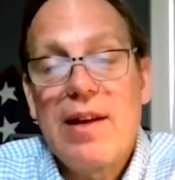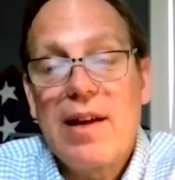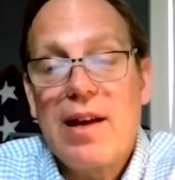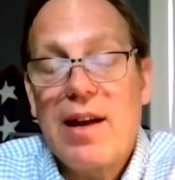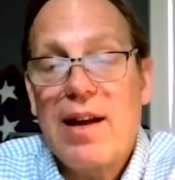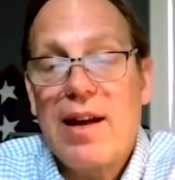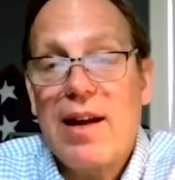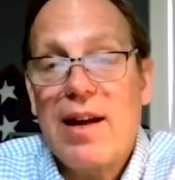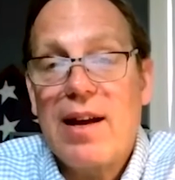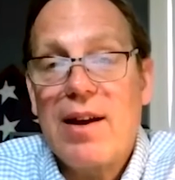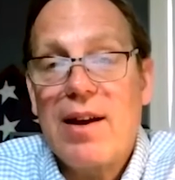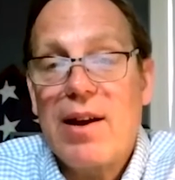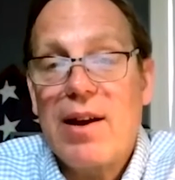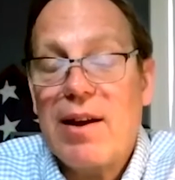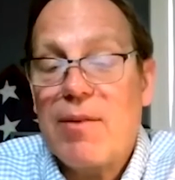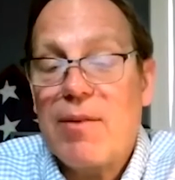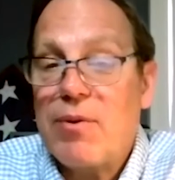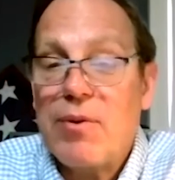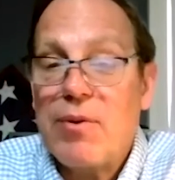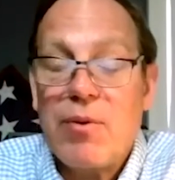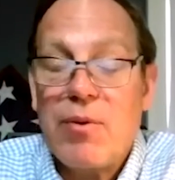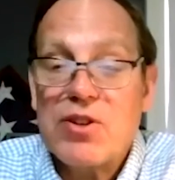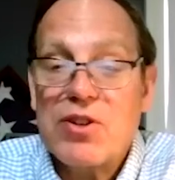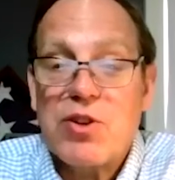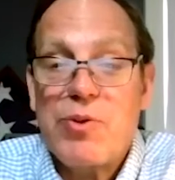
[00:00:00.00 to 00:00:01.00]

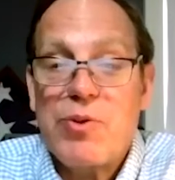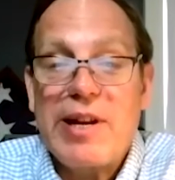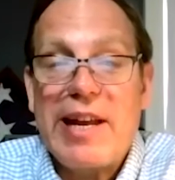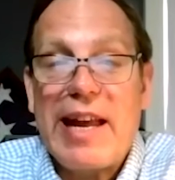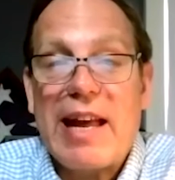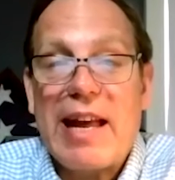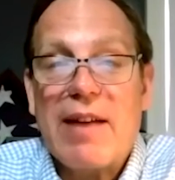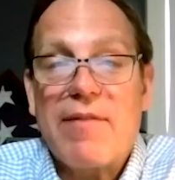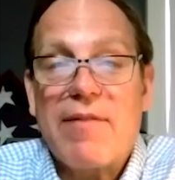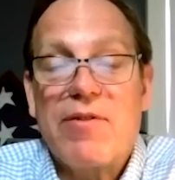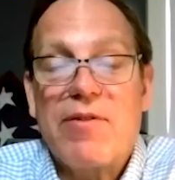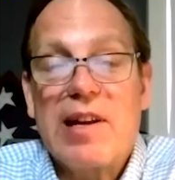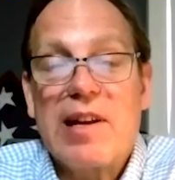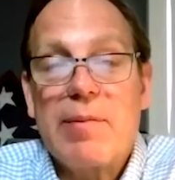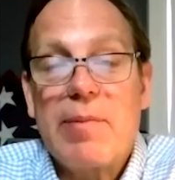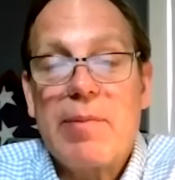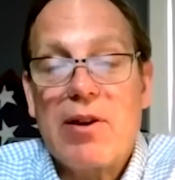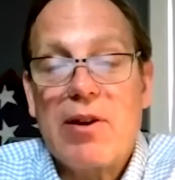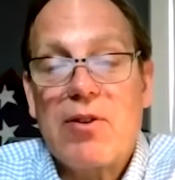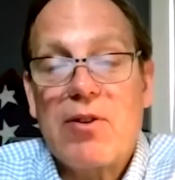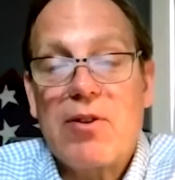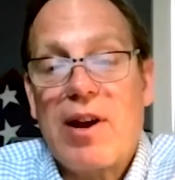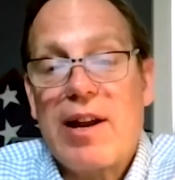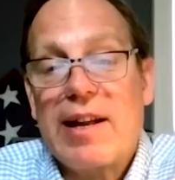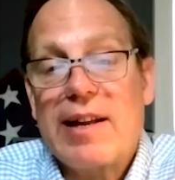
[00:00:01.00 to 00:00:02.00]
And also, we can't forget
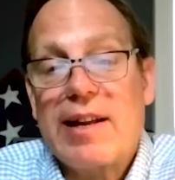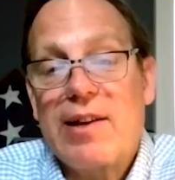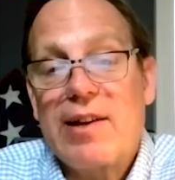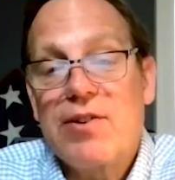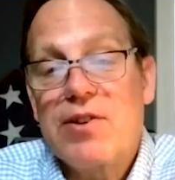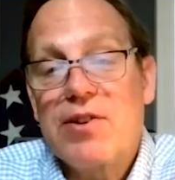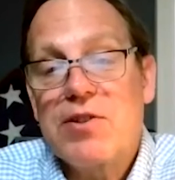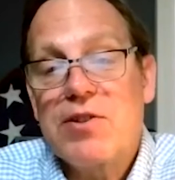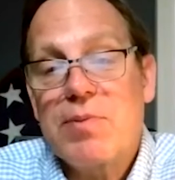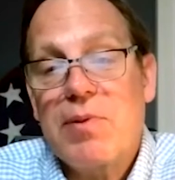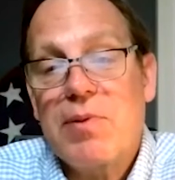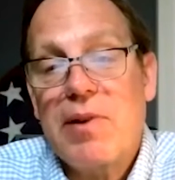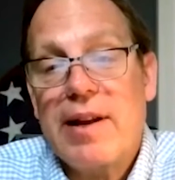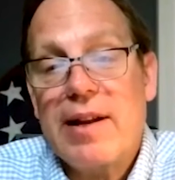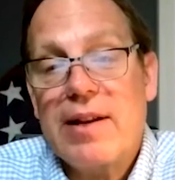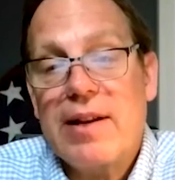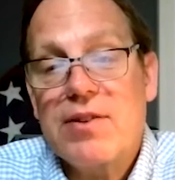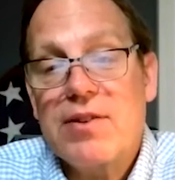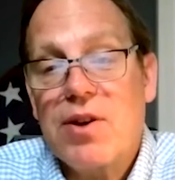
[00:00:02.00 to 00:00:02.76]
about chronic illness planning.